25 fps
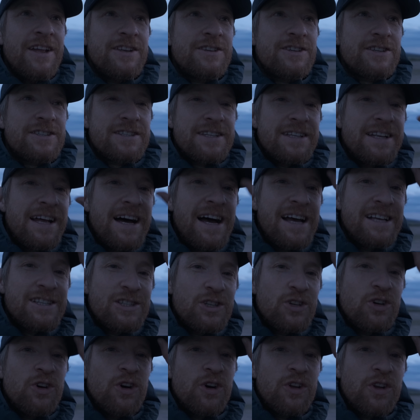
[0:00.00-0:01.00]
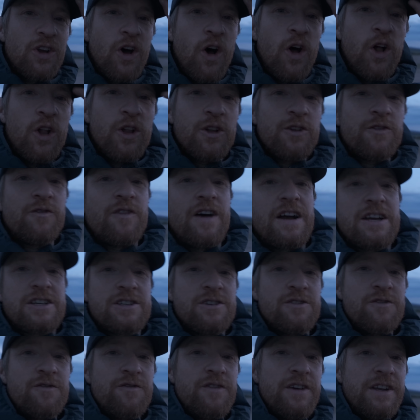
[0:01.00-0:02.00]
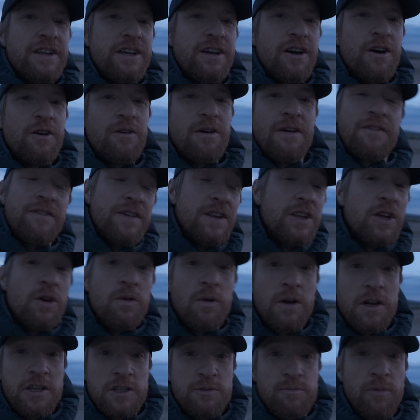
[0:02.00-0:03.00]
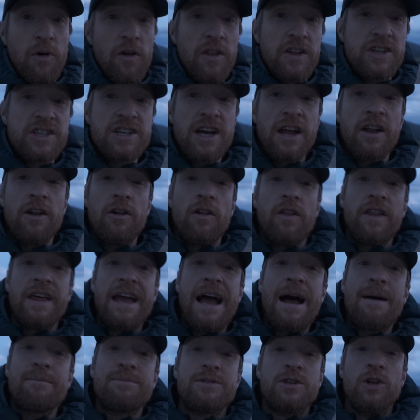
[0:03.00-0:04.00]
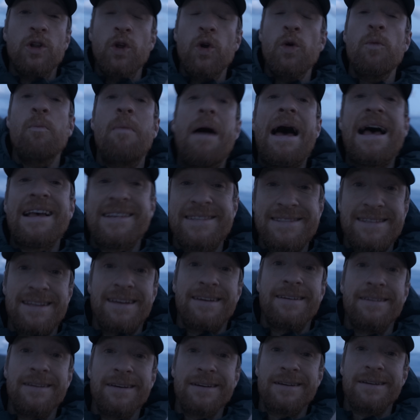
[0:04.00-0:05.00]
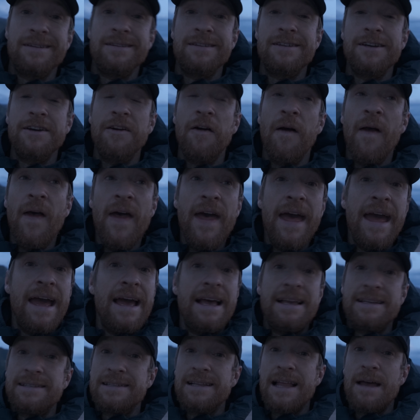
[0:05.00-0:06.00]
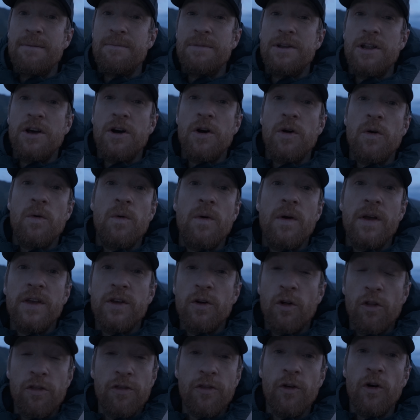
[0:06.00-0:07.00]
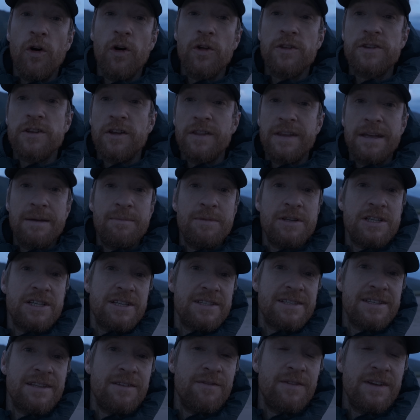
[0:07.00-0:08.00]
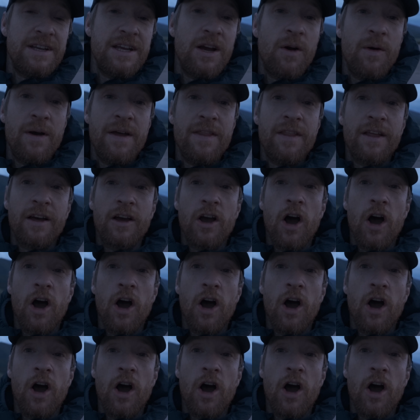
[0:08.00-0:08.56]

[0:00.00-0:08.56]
just a nice good old-fashioned video. If you do want to support the channel, the absolute best thing you can do is let me know your thoughts on the images in the video in the